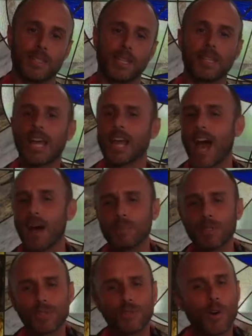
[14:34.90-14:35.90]
And like
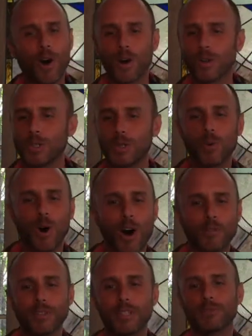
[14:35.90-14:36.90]
happens far too
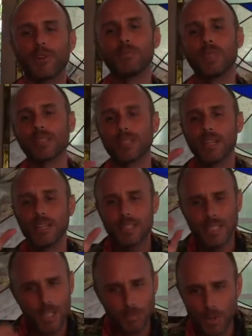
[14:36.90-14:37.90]
often, from this
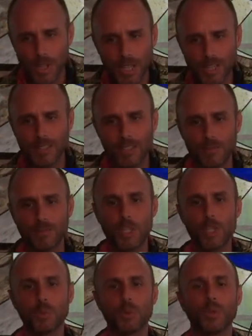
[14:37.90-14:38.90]
deeply
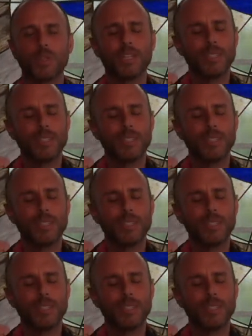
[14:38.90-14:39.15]
individual,